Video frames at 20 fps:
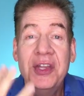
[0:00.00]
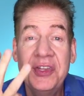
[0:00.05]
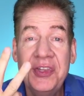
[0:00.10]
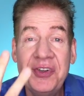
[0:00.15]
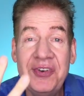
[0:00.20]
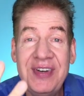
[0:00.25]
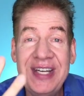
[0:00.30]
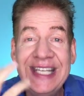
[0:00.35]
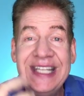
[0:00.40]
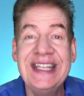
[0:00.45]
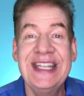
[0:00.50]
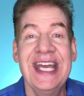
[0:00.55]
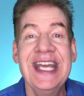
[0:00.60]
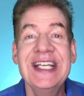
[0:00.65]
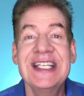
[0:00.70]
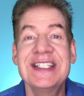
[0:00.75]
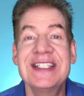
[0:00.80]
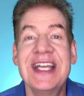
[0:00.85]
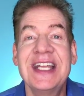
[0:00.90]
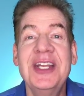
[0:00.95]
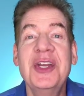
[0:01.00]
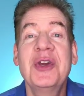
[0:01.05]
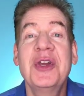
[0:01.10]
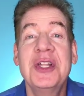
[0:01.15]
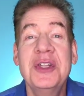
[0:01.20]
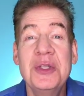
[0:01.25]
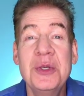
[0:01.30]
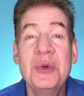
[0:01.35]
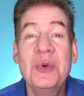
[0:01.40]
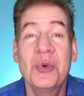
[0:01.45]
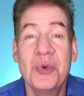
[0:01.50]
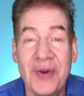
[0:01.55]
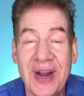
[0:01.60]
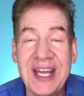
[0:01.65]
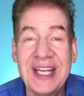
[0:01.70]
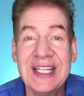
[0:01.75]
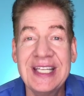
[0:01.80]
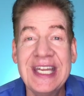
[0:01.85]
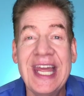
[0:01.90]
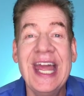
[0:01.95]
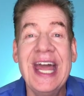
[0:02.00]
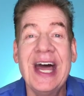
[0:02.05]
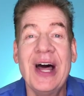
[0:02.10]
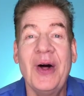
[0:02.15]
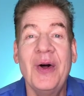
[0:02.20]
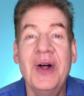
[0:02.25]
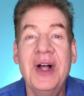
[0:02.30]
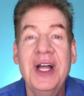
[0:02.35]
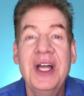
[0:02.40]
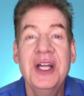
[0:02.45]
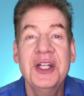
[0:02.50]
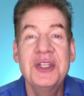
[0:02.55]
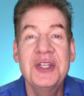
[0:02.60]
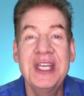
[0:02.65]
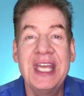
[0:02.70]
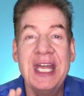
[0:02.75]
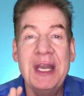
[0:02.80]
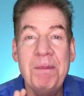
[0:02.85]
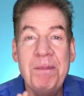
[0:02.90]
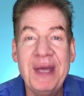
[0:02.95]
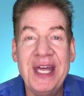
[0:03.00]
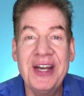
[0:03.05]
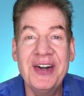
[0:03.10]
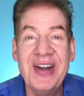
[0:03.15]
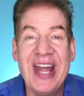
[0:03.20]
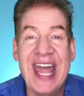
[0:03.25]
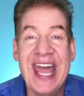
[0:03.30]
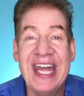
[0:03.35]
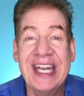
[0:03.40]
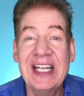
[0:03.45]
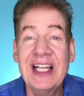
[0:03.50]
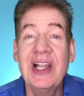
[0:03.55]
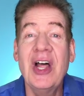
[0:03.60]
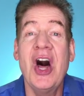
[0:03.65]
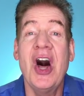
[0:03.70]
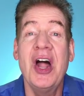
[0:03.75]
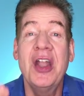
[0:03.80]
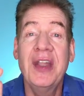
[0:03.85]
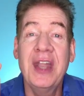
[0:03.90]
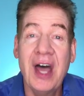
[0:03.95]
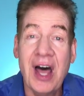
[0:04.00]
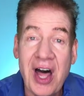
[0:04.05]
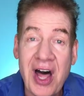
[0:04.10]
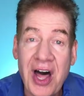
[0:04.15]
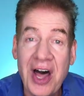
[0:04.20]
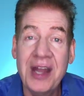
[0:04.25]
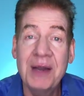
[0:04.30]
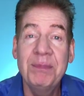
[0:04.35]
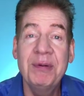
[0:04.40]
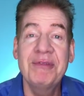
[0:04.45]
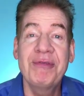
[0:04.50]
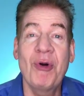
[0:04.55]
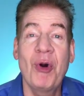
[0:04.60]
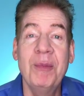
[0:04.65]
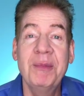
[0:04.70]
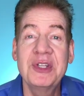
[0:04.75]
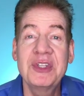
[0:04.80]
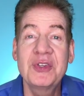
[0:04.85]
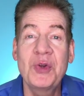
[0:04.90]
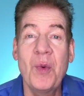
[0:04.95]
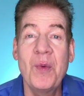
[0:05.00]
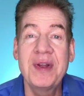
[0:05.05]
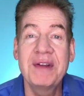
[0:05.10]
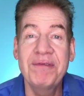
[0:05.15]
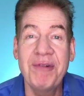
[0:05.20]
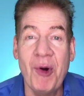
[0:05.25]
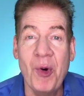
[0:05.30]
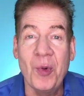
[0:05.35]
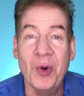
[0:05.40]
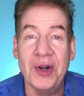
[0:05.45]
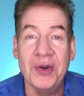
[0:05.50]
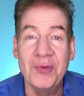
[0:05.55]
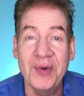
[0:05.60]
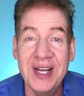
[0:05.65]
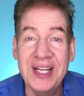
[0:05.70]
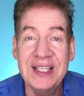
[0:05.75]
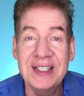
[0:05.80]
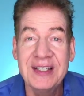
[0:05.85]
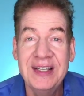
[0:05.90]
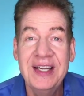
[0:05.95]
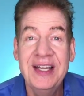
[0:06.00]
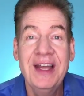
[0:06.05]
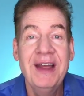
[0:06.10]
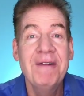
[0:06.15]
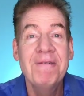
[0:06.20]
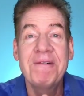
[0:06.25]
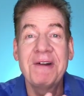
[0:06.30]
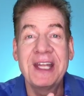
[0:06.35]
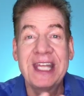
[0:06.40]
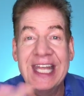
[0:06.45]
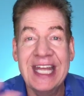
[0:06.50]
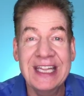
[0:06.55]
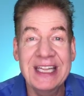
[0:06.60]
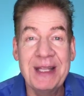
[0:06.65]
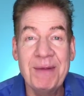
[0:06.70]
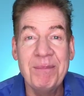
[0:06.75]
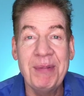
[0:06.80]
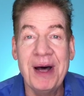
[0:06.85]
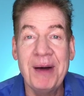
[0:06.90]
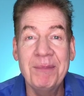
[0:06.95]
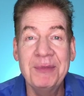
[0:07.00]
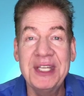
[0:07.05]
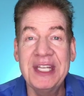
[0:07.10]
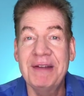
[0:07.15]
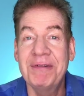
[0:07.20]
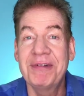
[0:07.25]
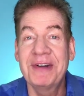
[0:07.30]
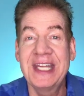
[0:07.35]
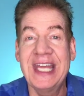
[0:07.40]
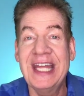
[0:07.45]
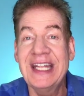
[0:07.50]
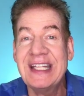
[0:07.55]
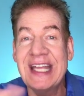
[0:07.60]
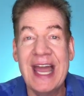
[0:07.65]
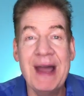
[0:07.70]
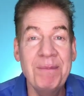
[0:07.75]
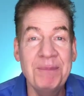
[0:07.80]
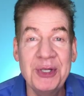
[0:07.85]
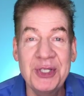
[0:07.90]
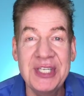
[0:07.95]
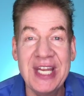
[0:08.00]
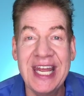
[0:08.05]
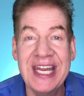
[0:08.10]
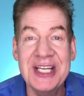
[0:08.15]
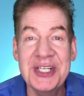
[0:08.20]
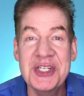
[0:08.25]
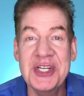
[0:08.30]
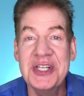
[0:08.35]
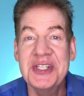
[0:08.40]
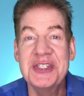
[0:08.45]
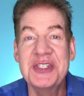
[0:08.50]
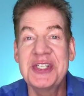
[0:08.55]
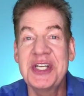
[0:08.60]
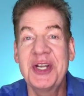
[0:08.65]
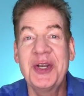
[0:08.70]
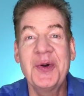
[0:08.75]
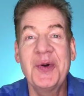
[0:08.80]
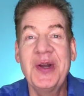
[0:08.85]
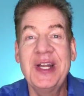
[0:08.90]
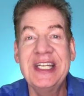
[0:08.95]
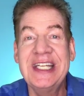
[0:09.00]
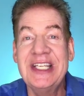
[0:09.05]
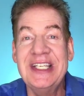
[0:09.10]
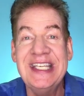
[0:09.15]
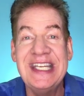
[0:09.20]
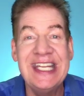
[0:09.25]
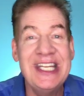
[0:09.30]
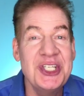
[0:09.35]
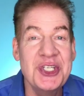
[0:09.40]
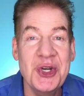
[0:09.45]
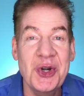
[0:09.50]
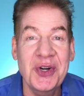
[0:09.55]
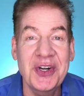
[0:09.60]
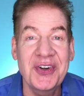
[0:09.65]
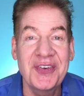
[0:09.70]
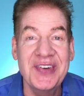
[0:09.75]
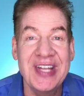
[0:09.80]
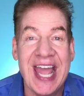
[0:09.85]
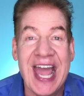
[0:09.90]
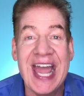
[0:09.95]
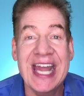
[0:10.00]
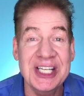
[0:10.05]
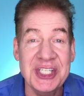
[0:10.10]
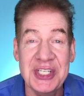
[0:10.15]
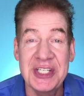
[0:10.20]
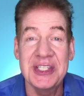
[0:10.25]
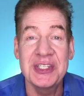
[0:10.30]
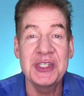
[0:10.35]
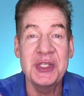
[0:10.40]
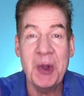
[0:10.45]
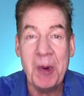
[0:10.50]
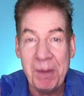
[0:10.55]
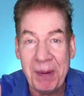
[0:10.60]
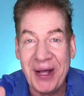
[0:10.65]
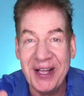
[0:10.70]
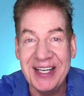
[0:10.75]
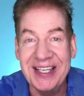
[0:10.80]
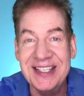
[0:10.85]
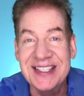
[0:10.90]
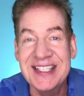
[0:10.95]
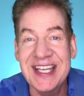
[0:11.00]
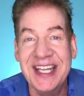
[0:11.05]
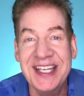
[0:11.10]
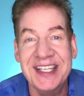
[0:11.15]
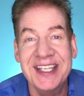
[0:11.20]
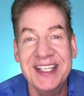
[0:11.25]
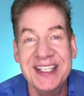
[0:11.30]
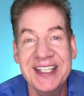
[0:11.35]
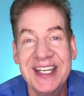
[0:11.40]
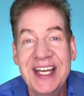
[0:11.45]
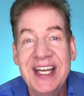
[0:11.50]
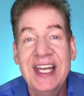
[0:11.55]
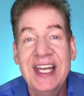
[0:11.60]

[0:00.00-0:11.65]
three things that you can do right now to get a better handle on high performance going forward, right? Forget the bum knee, forget amputations, you know, any knee-jerk reactions, no pun intended.